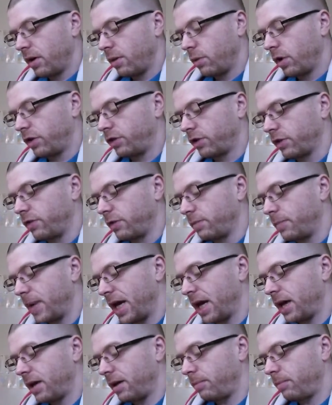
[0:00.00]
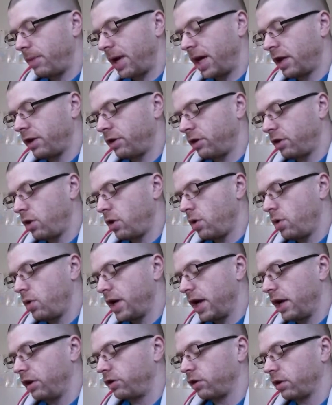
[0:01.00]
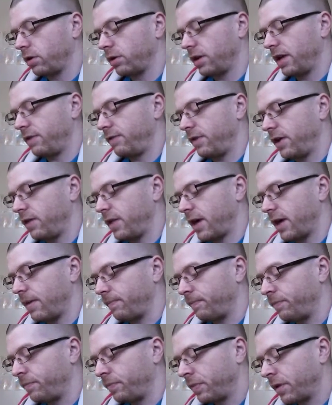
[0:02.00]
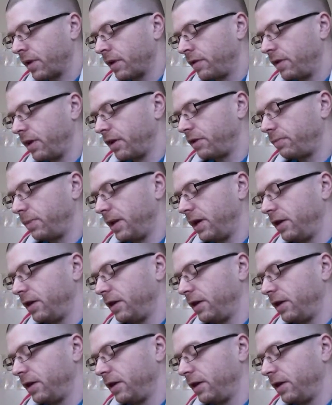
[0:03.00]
which if a man, man do, he shall live in them. This